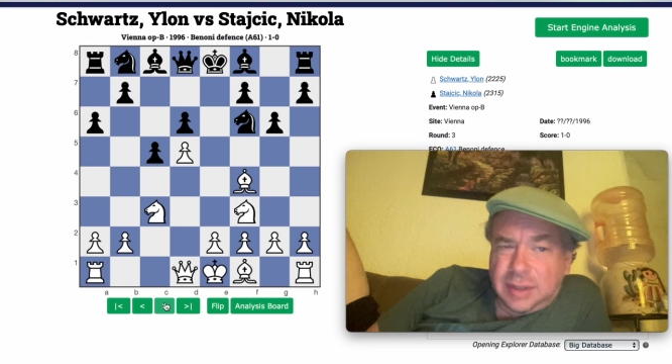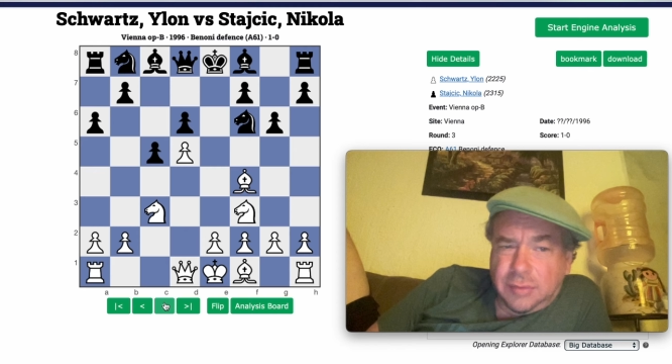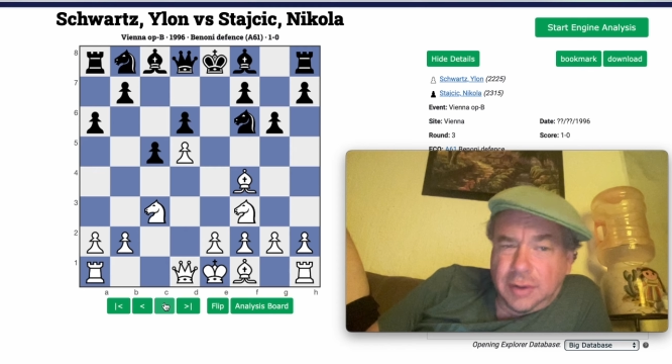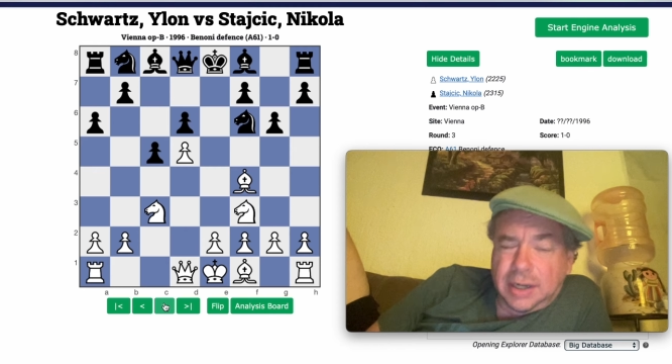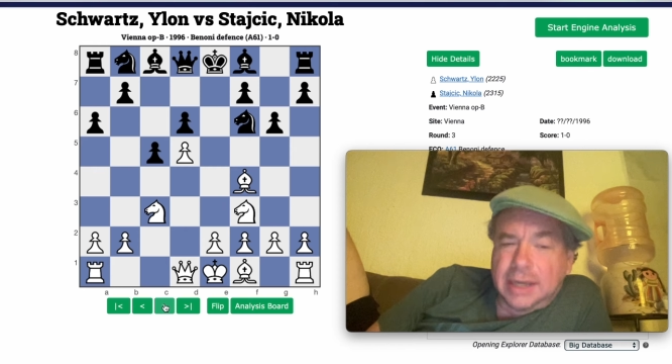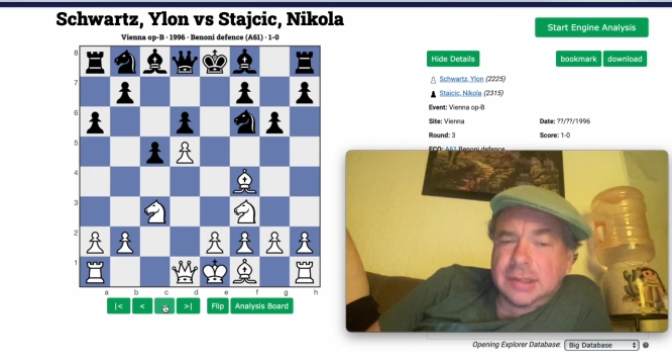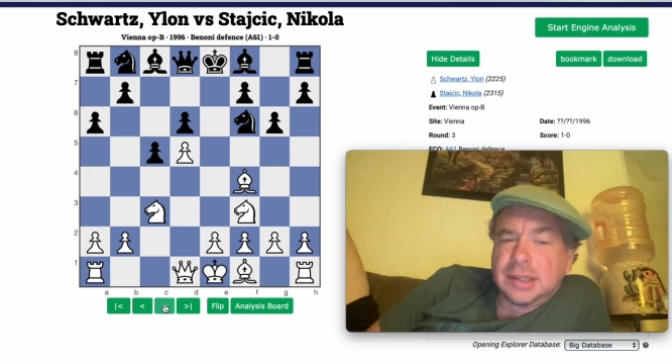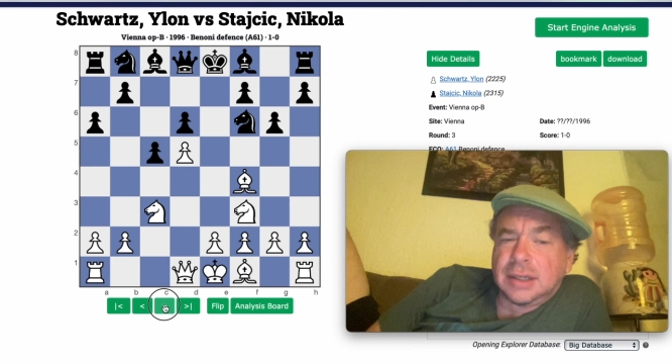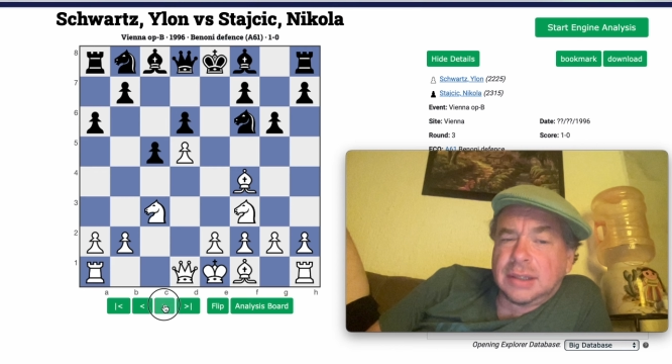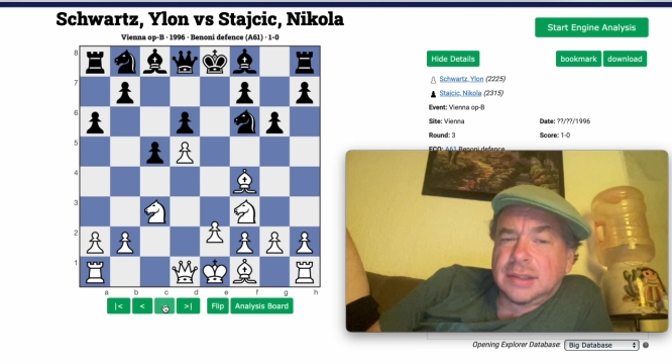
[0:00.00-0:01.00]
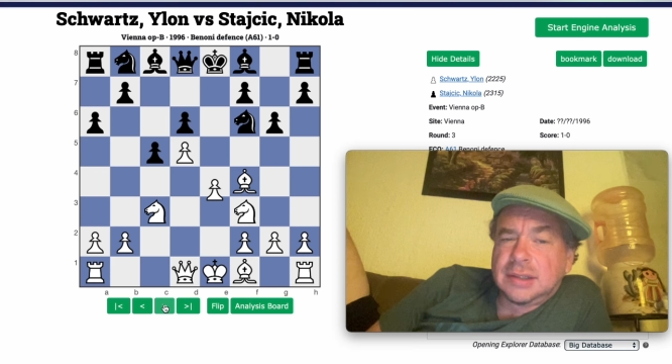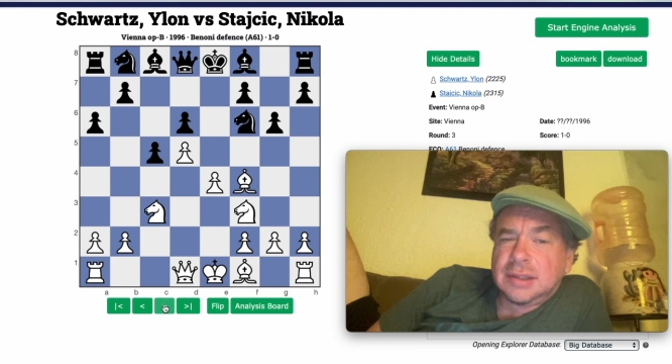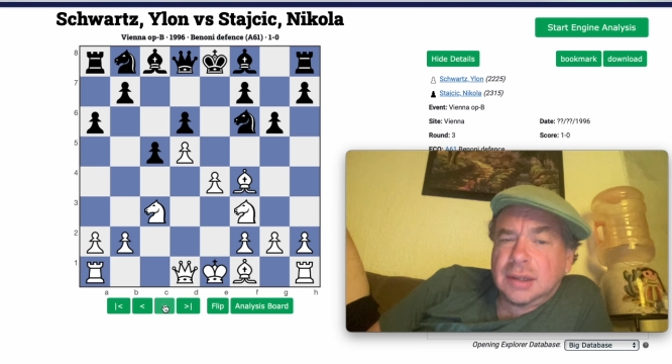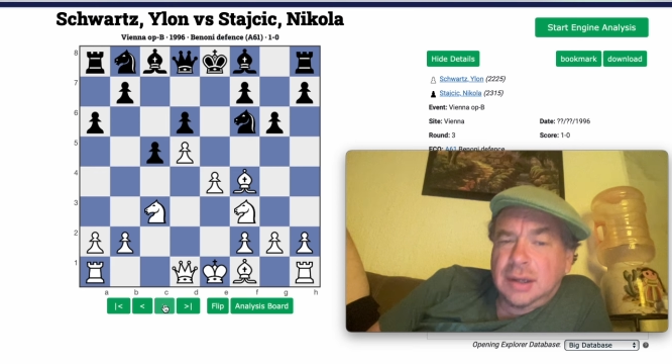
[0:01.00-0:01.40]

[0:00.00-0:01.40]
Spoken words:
He went a6,